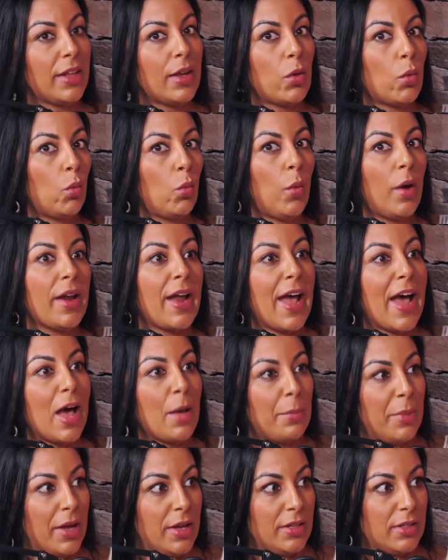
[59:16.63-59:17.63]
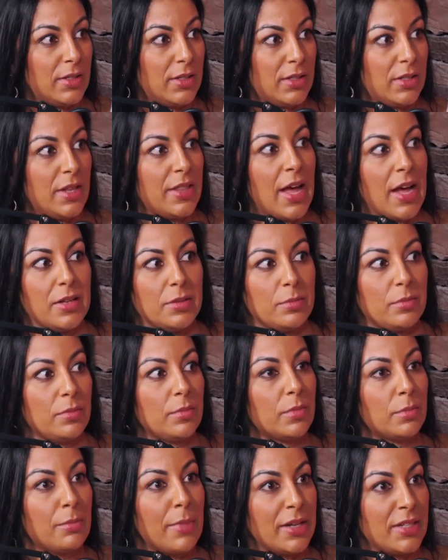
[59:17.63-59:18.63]
Like what happened to that
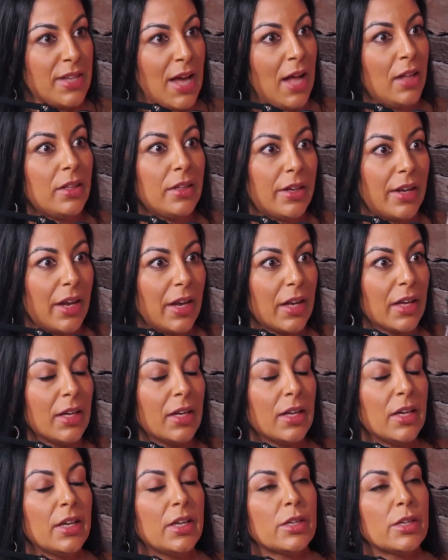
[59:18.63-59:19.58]
mentality?